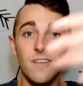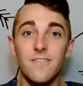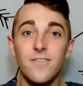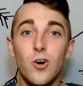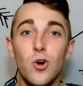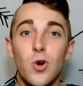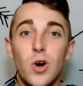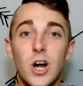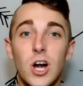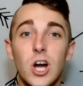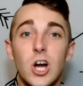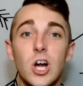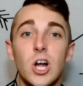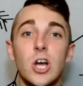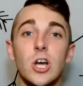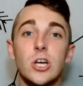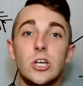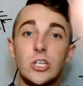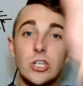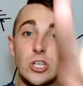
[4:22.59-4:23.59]
for
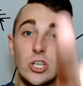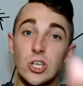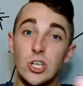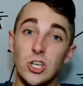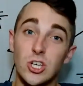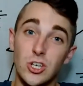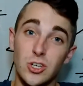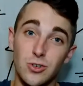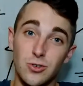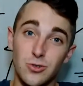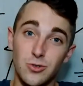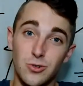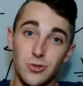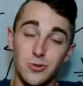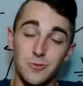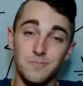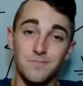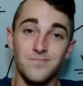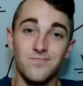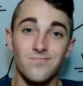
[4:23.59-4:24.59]
you.